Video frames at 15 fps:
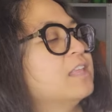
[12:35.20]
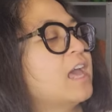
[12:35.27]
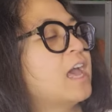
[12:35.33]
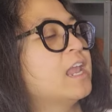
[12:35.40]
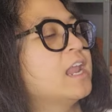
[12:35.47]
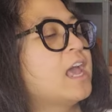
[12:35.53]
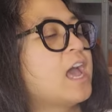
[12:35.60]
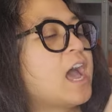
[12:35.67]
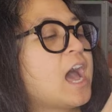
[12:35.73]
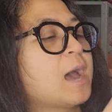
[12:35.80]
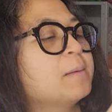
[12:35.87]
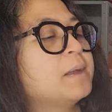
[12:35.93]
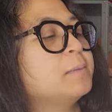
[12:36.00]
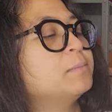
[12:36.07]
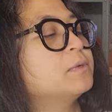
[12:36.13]
that. I
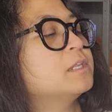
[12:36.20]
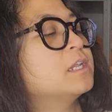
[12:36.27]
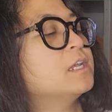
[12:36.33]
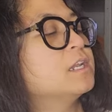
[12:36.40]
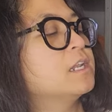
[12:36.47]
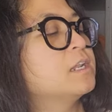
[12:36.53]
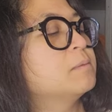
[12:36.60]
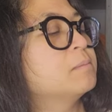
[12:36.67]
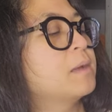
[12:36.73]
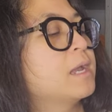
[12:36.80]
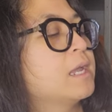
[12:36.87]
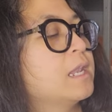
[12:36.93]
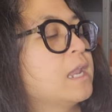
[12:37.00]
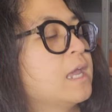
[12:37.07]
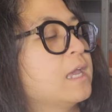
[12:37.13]
might put it in
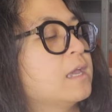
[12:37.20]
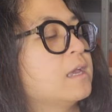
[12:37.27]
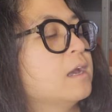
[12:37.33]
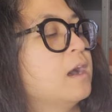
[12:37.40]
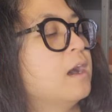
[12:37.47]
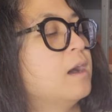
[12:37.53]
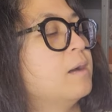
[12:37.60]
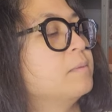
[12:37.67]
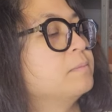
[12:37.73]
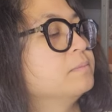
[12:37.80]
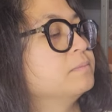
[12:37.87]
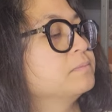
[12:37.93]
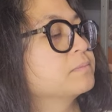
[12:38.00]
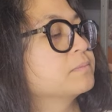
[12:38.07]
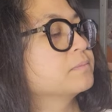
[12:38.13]
my like
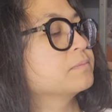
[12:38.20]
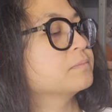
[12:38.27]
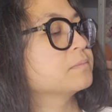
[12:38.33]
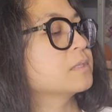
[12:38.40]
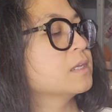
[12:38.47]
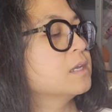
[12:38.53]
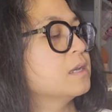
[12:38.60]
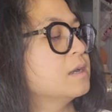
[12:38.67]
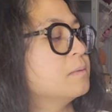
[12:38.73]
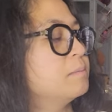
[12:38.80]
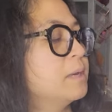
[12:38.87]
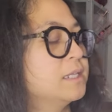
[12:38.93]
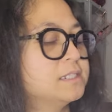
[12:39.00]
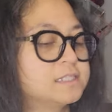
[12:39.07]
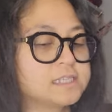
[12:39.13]
um,
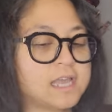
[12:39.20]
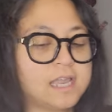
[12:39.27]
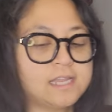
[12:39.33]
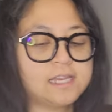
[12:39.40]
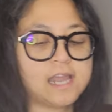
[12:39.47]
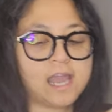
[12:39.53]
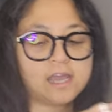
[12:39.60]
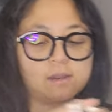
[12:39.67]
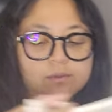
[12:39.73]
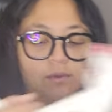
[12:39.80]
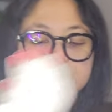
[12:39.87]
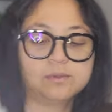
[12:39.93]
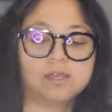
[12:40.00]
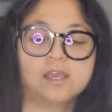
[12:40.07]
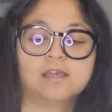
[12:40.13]
bedside. I don't
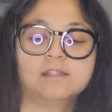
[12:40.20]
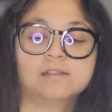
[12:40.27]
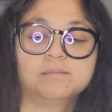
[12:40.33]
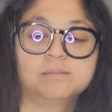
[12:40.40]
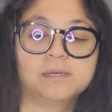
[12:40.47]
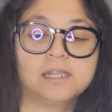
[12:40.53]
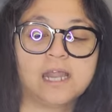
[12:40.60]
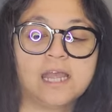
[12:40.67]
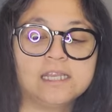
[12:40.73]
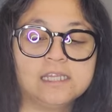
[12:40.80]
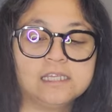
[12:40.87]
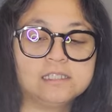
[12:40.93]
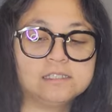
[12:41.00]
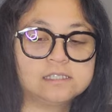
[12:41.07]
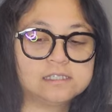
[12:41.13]
know yet, but I
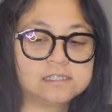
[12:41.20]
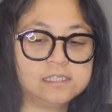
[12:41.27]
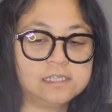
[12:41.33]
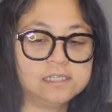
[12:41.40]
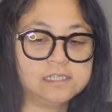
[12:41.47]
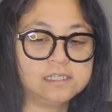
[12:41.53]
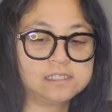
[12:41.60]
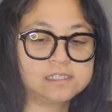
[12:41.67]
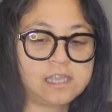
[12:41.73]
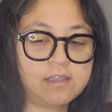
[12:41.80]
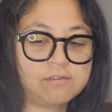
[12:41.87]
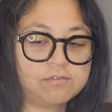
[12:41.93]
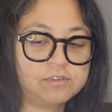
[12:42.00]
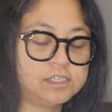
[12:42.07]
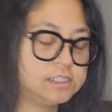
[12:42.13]
need to see this
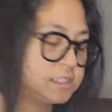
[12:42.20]
every